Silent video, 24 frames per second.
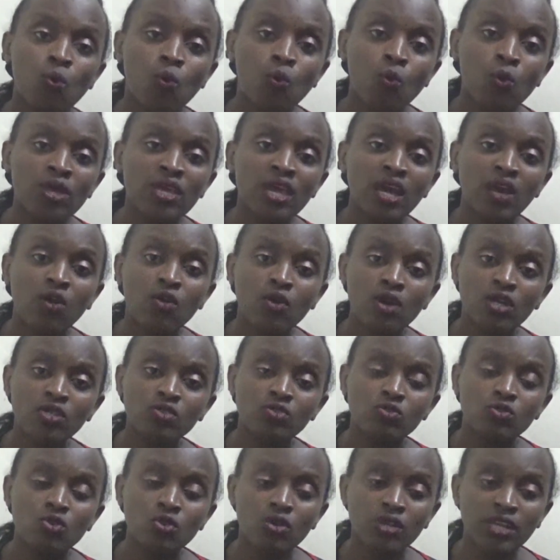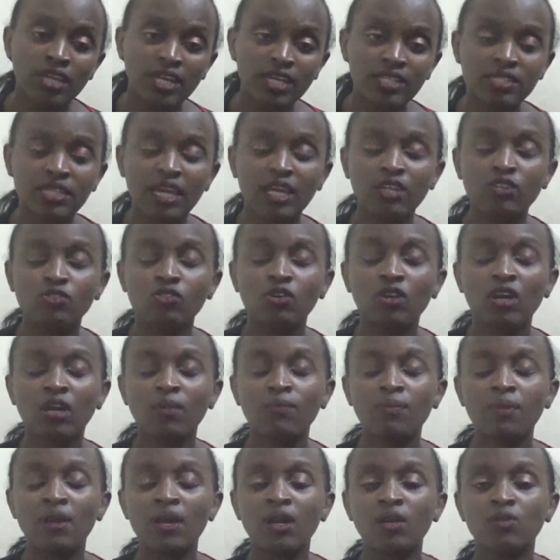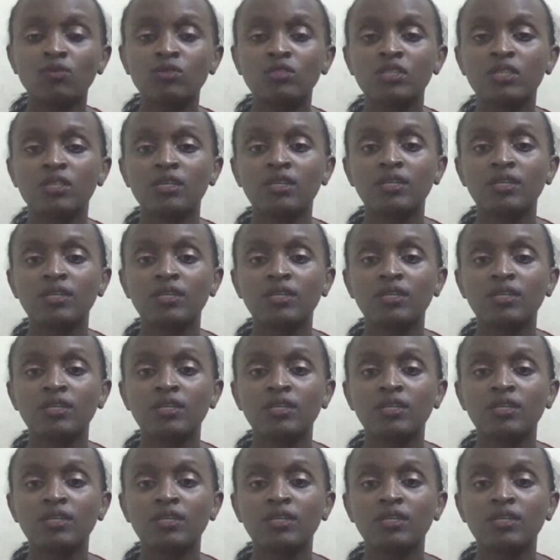we are going to go next and talk about